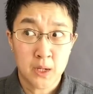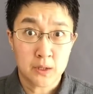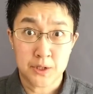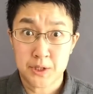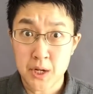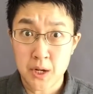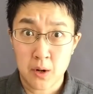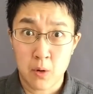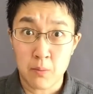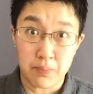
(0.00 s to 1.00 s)
the
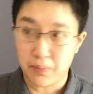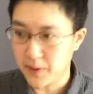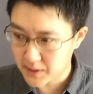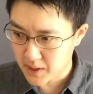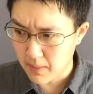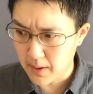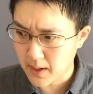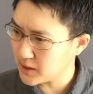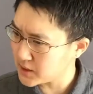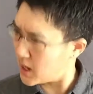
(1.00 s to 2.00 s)
CEO breathes down my
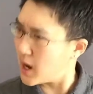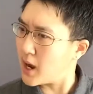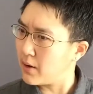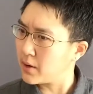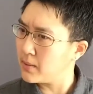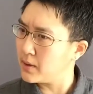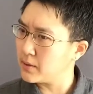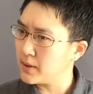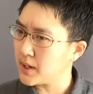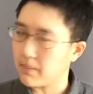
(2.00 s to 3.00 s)
neck and say, hey, how come you're
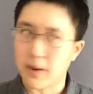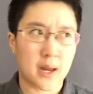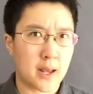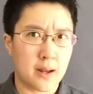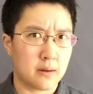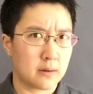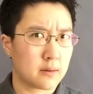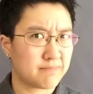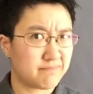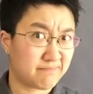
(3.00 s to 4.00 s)
doing that? But hey, you
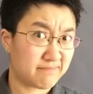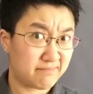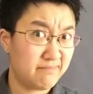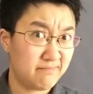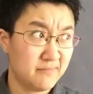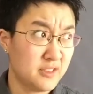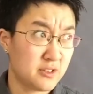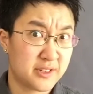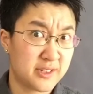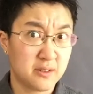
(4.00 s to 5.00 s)
know, your
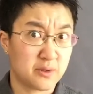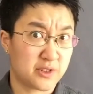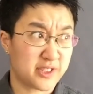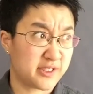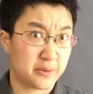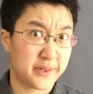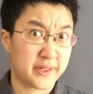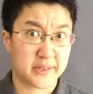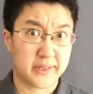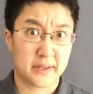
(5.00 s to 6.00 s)
sister was just doing
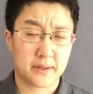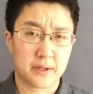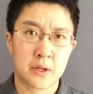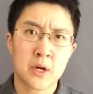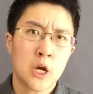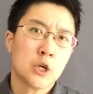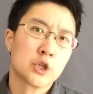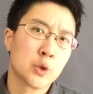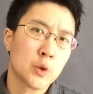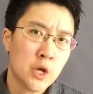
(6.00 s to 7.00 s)
it earlier, you know?
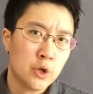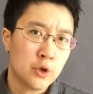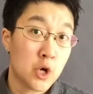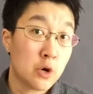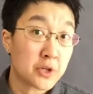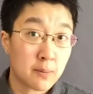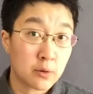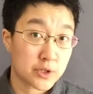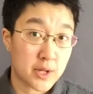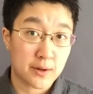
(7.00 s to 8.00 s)
So no
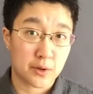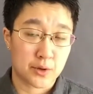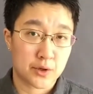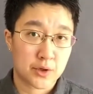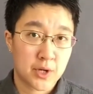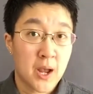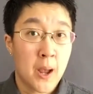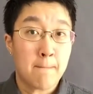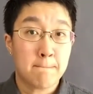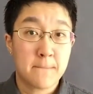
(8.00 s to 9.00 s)
double standards.
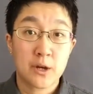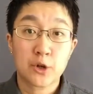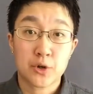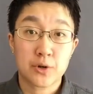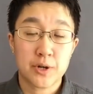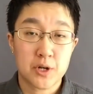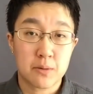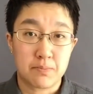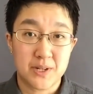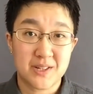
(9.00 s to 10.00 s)
Make sure that your
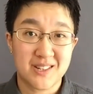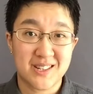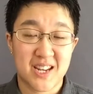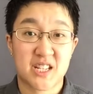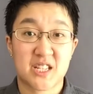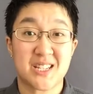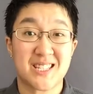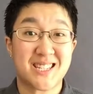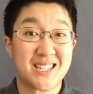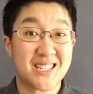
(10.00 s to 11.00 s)
business has
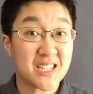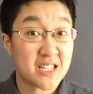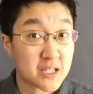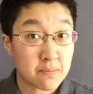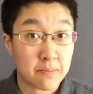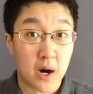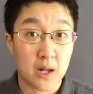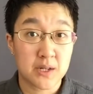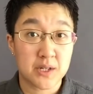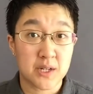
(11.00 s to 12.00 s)
consistent
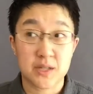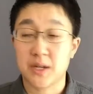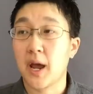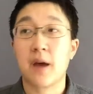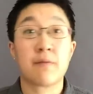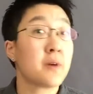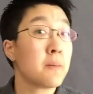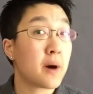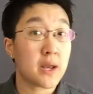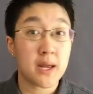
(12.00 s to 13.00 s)
policies that
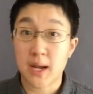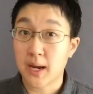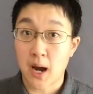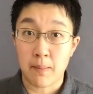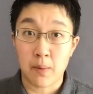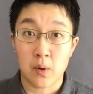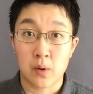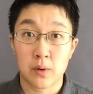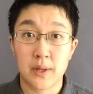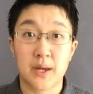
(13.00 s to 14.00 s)
everybody can
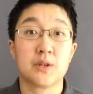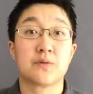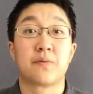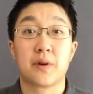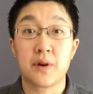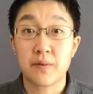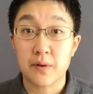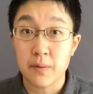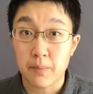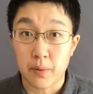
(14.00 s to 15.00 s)
uphold, and it's very,
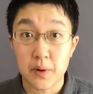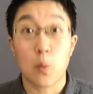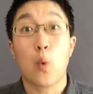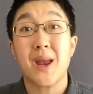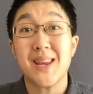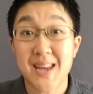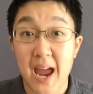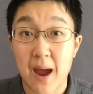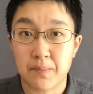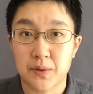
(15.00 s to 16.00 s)
very important when it
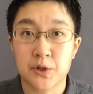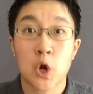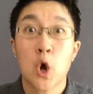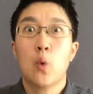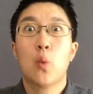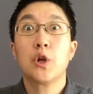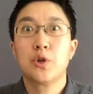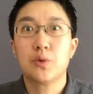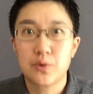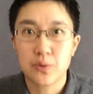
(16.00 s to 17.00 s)
happens what
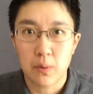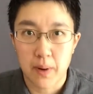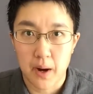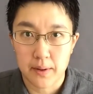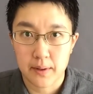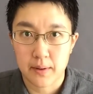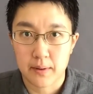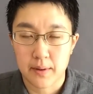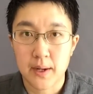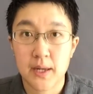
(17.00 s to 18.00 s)
you do about it. All
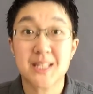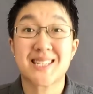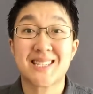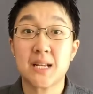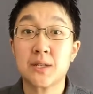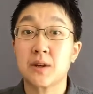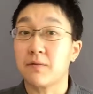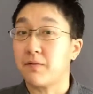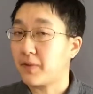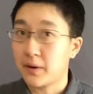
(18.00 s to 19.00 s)
right, it sends a
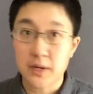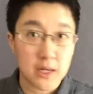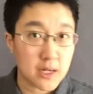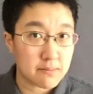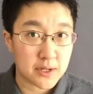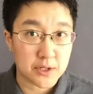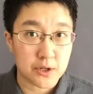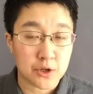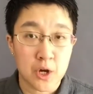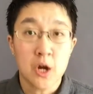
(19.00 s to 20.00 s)
very clear
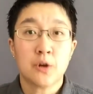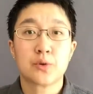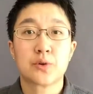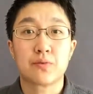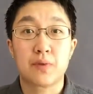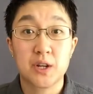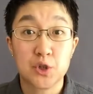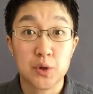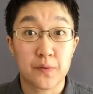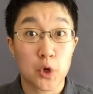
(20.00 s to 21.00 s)
message to the rest
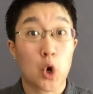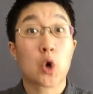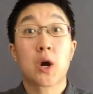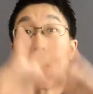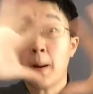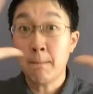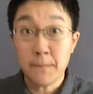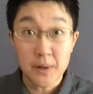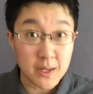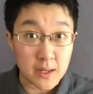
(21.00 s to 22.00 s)
of your
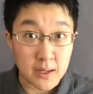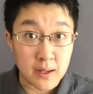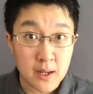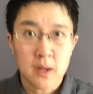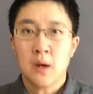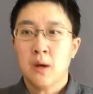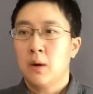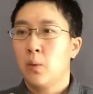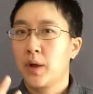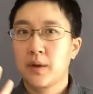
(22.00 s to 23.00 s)
company,
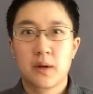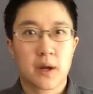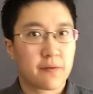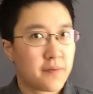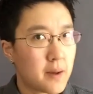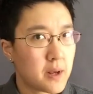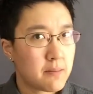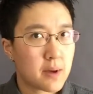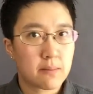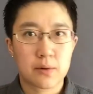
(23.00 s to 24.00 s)
whether they are family
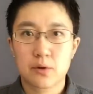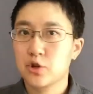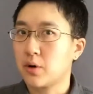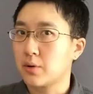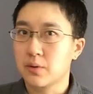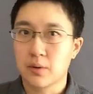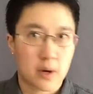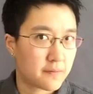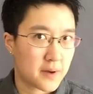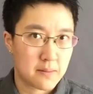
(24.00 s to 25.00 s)
members or
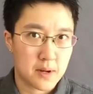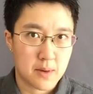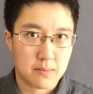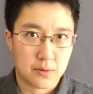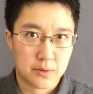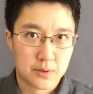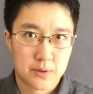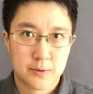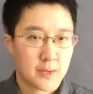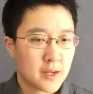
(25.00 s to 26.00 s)
not family members.
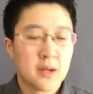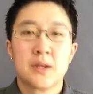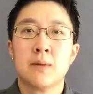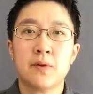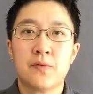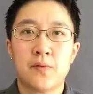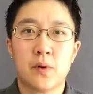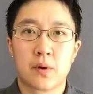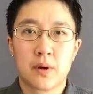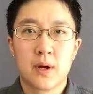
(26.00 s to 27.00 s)
Number
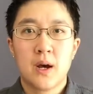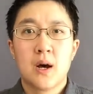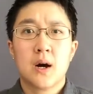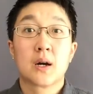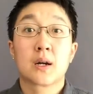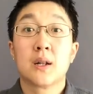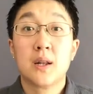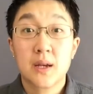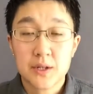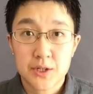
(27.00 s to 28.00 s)
4, a
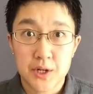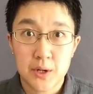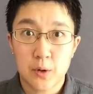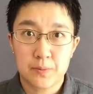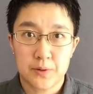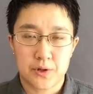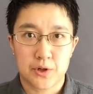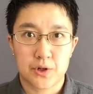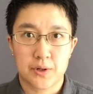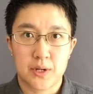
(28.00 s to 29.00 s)
clear CEO
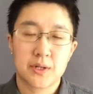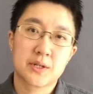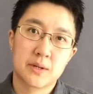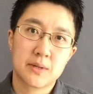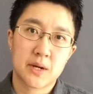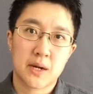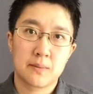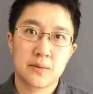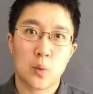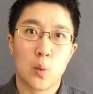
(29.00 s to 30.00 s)
position. And
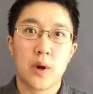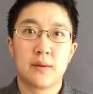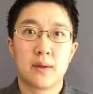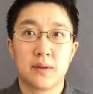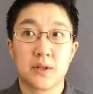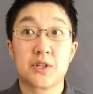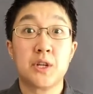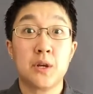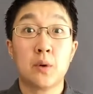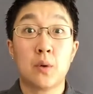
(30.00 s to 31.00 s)
sometimes when the
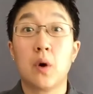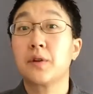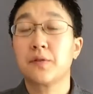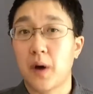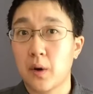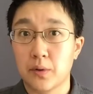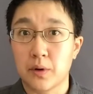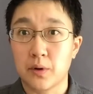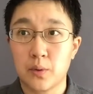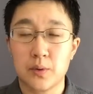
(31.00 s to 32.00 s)
CEO or the
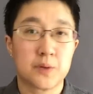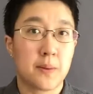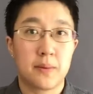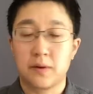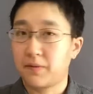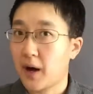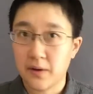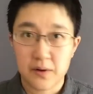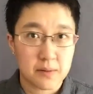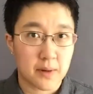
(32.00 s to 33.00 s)
founder, who is maybe the father
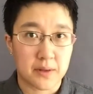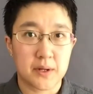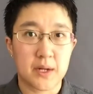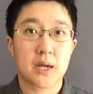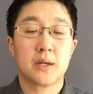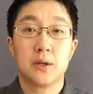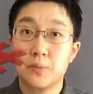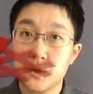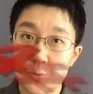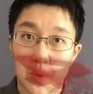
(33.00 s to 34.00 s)
or the mother, they get a little
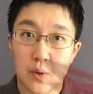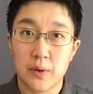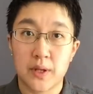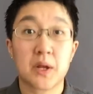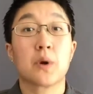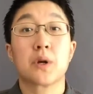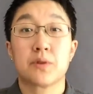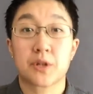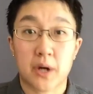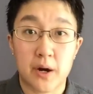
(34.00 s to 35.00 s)
bit too old and they want to
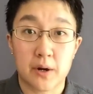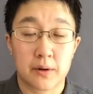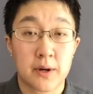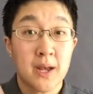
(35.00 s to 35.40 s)
retire,